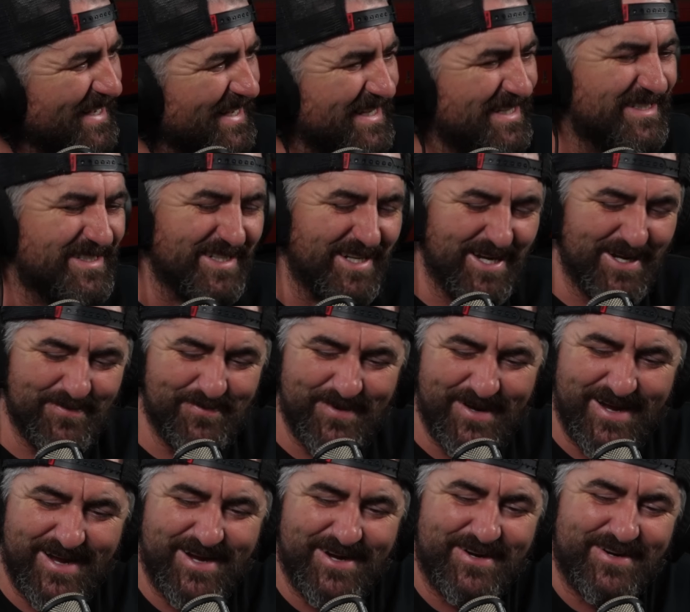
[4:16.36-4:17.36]
He said,
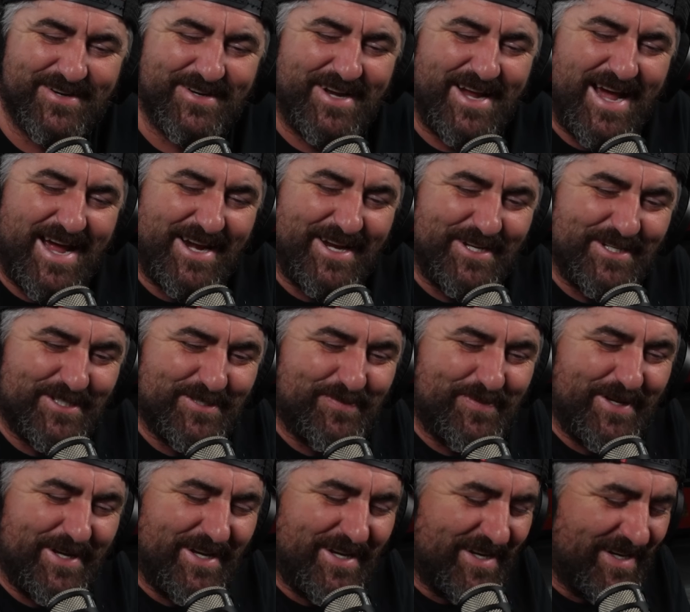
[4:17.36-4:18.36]
man, her daddy's
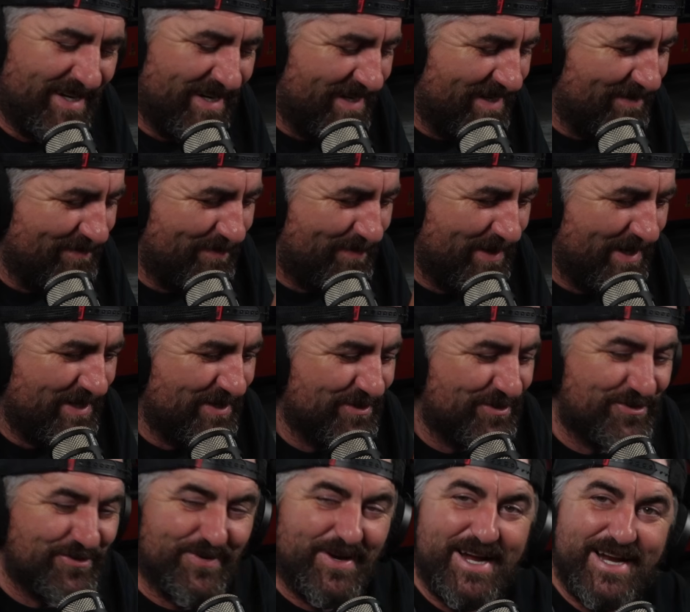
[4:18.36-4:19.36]
been
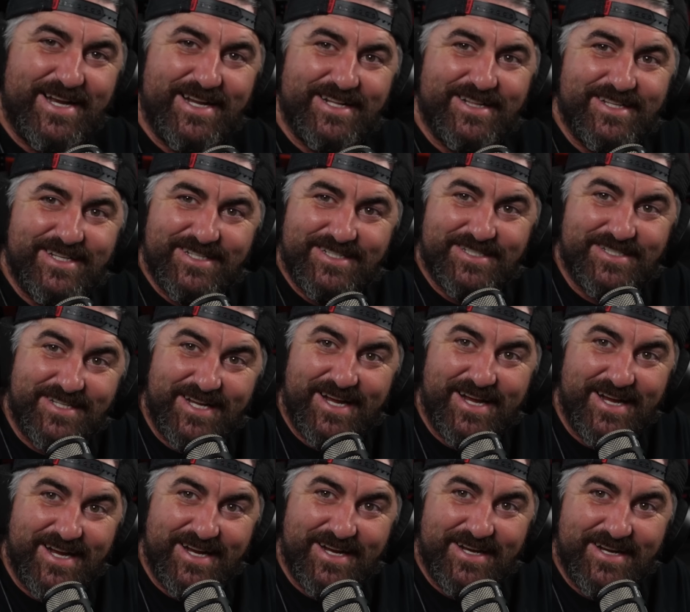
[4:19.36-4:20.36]
dreading this
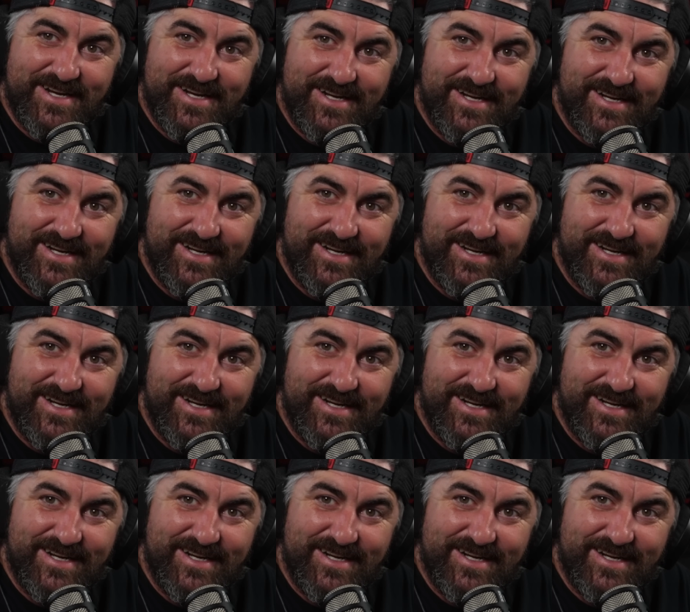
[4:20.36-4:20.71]
day.